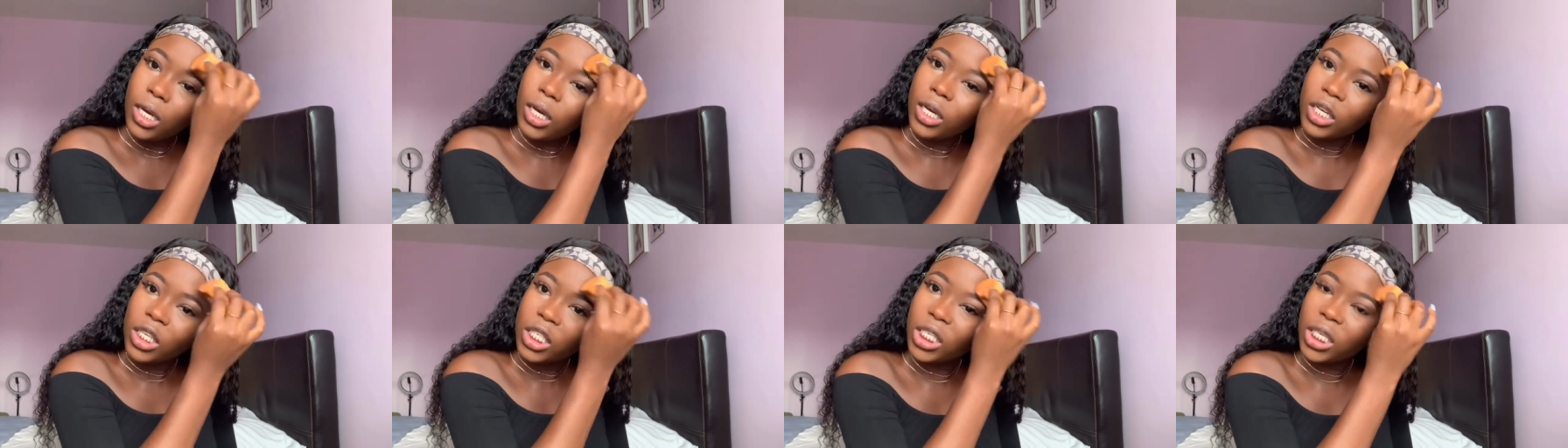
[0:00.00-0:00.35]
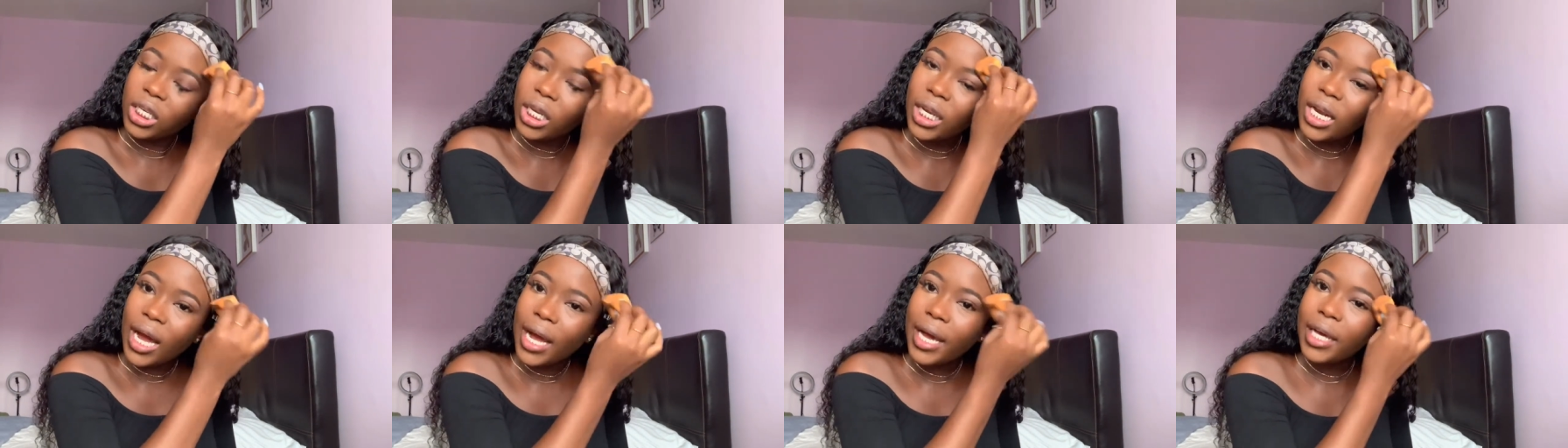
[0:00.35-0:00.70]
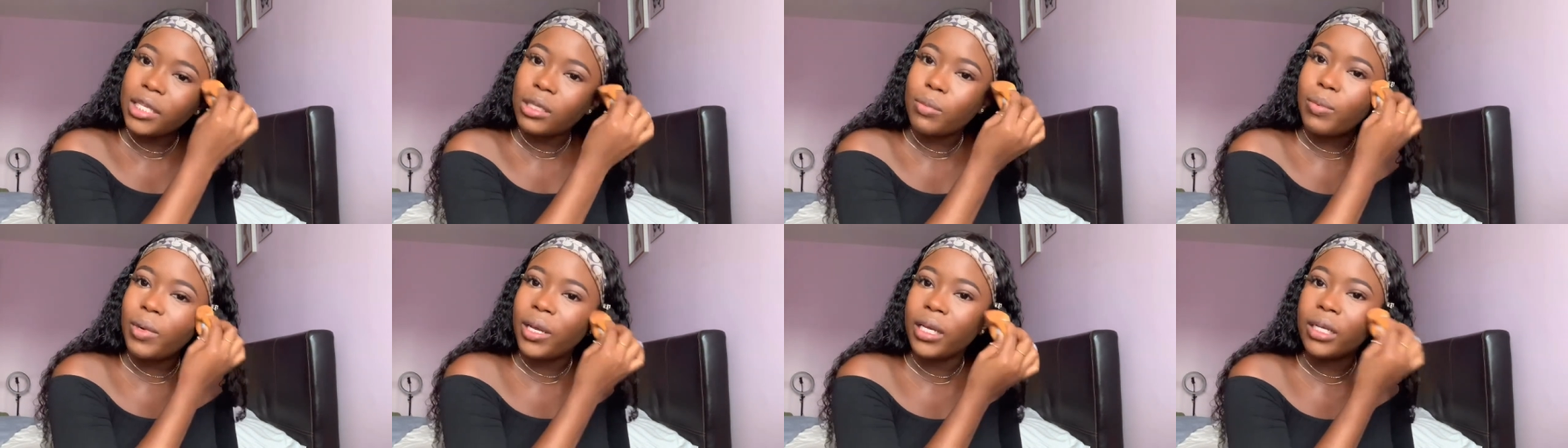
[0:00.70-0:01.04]
she did
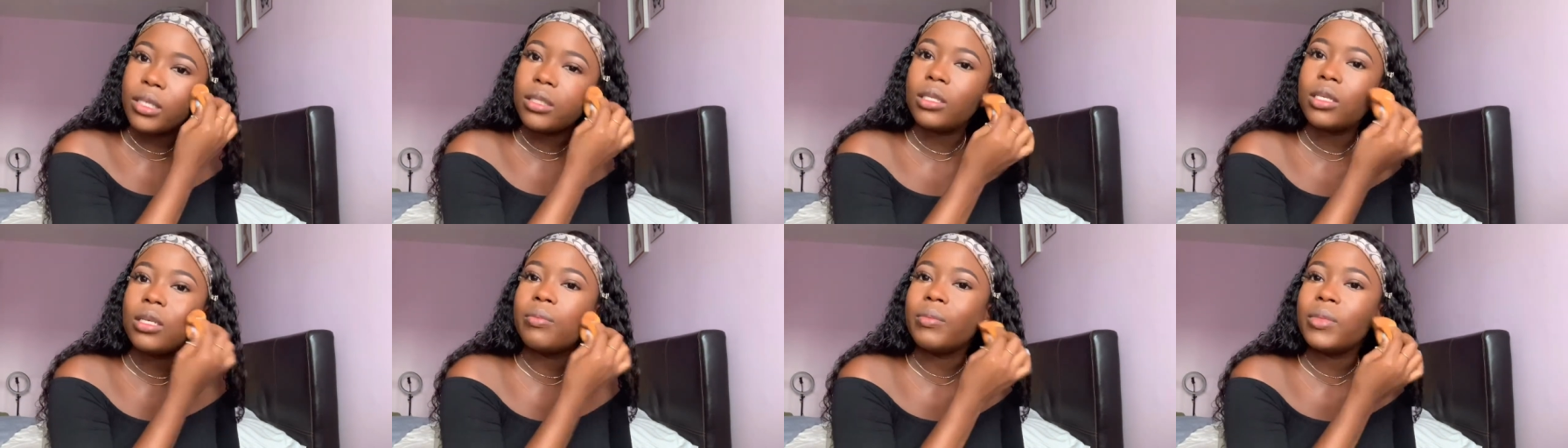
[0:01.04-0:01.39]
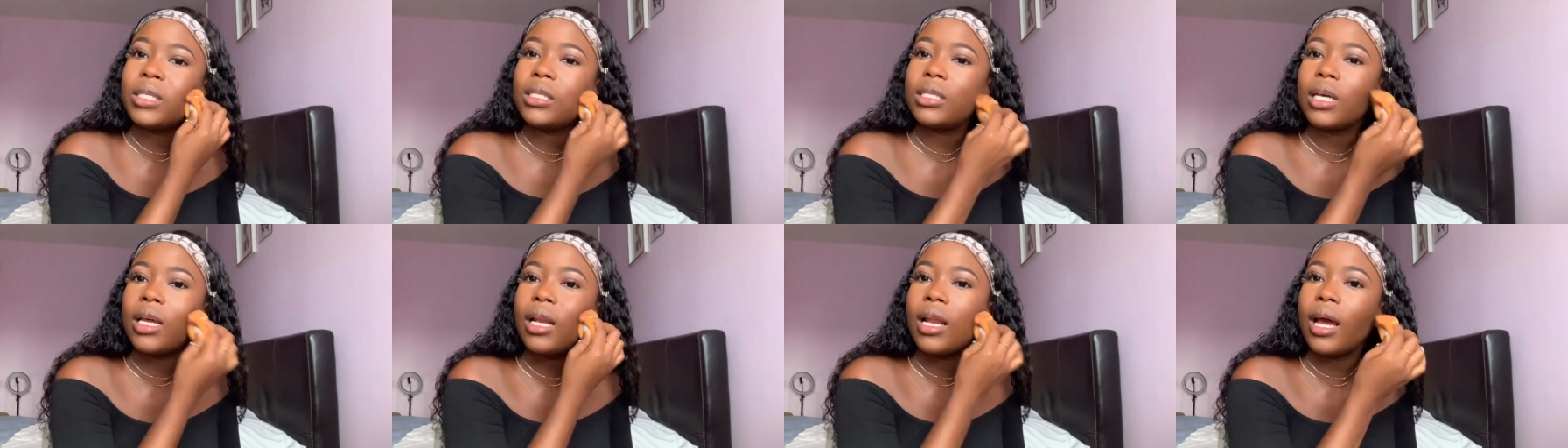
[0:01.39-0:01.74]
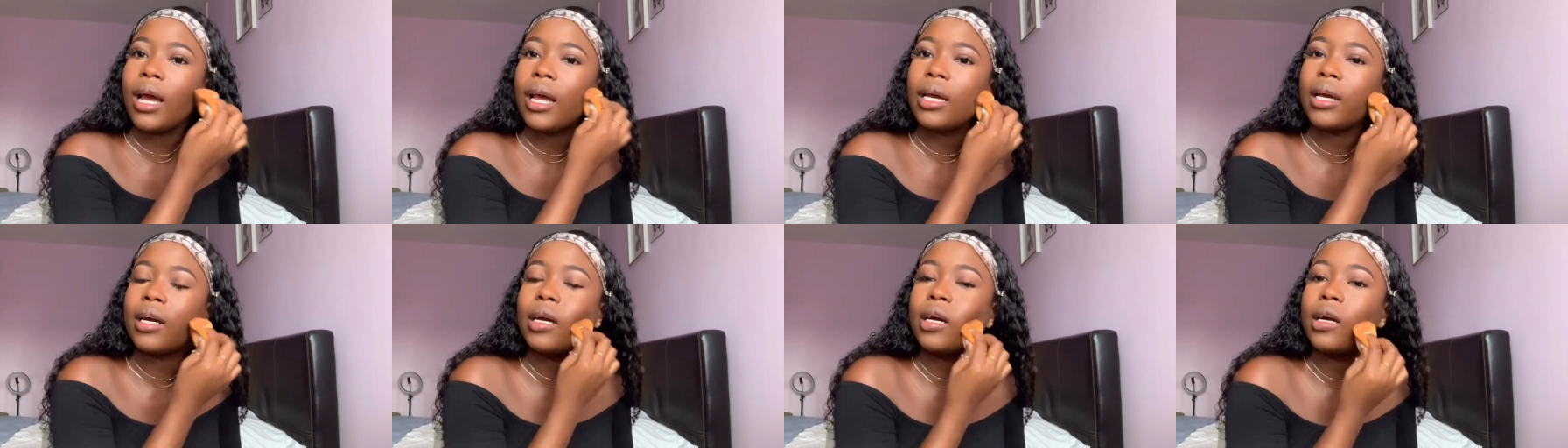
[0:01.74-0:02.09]
explain to me, say
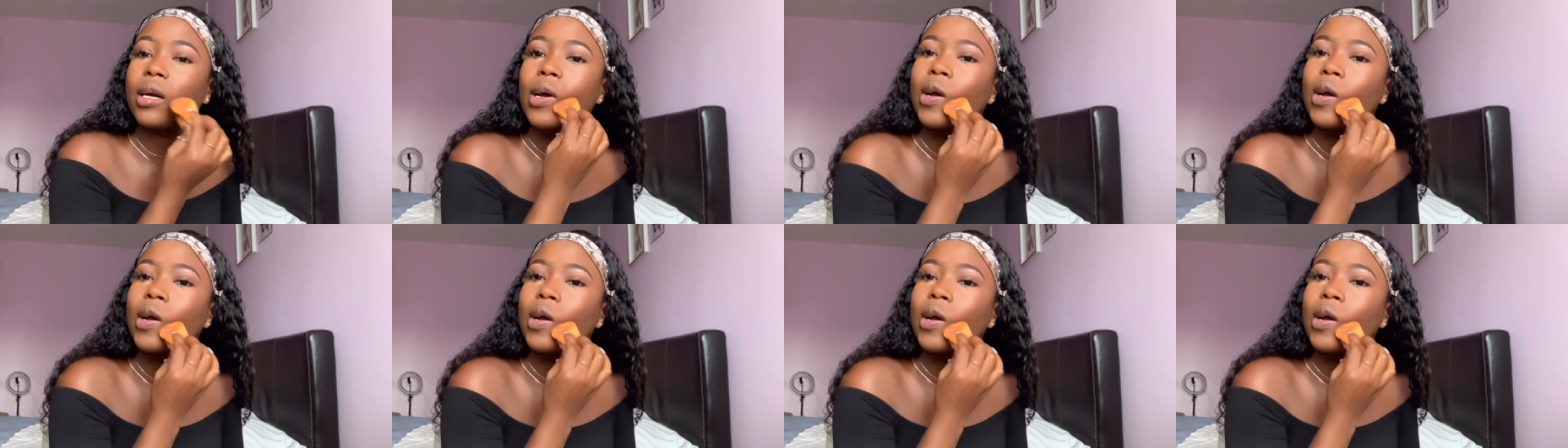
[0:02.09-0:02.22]
like,